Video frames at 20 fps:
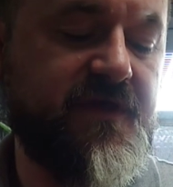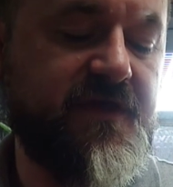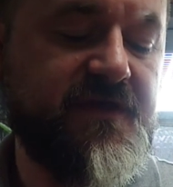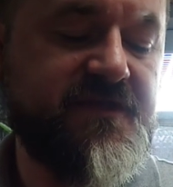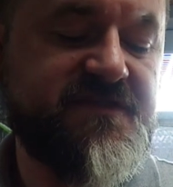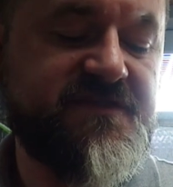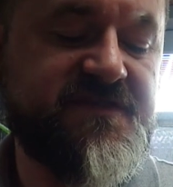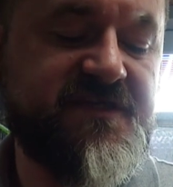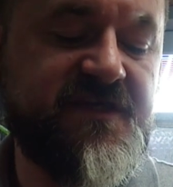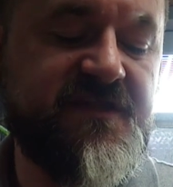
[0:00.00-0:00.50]

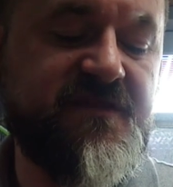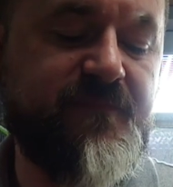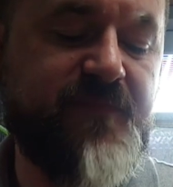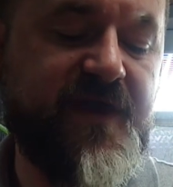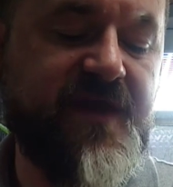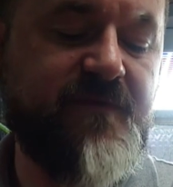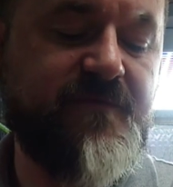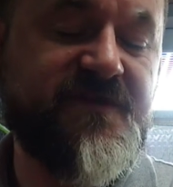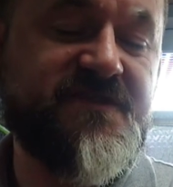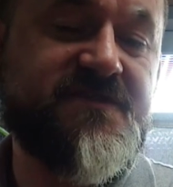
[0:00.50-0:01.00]
see the
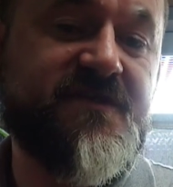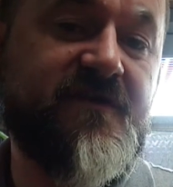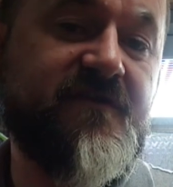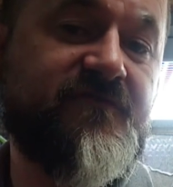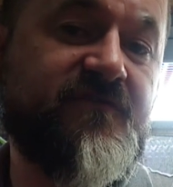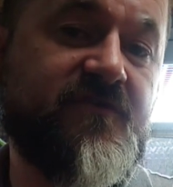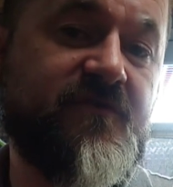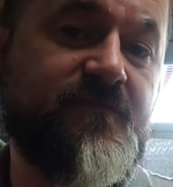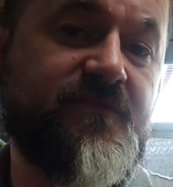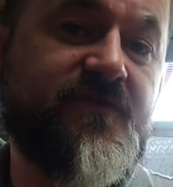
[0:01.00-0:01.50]
babies that have
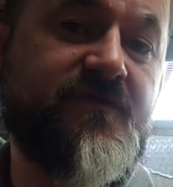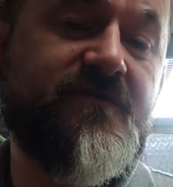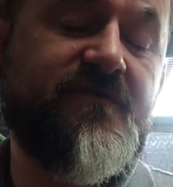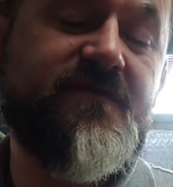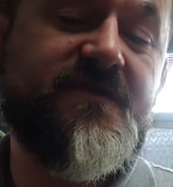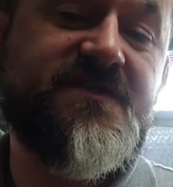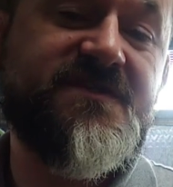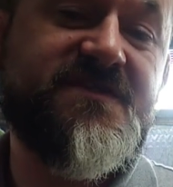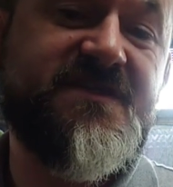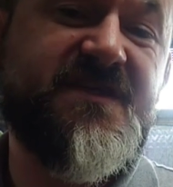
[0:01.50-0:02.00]
come through
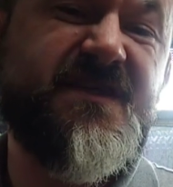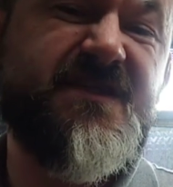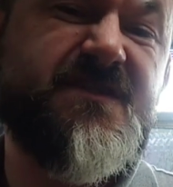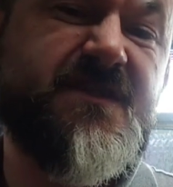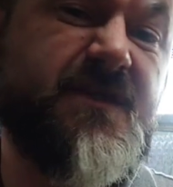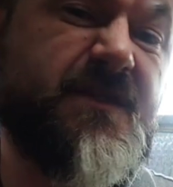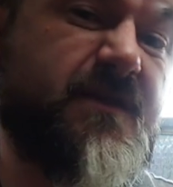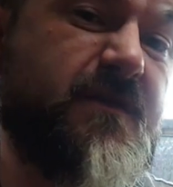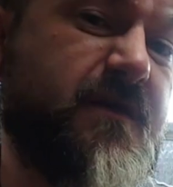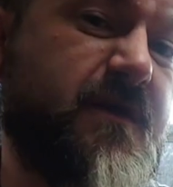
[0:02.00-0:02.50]
this
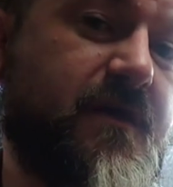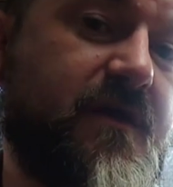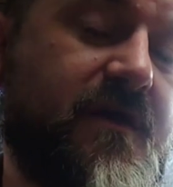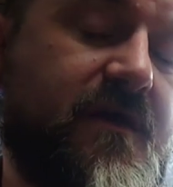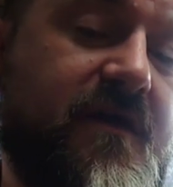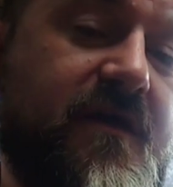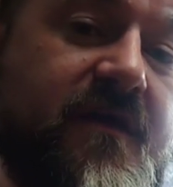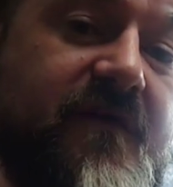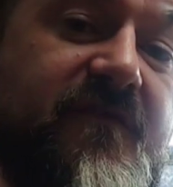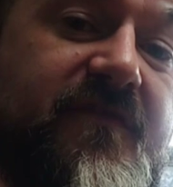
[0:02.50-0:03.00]
season
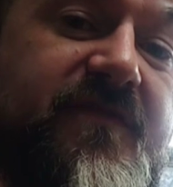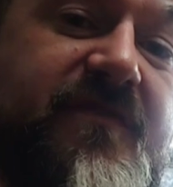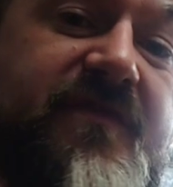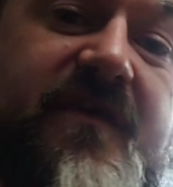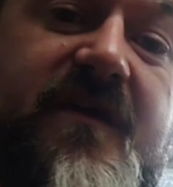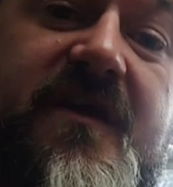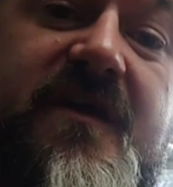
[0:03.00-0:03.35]
at 30,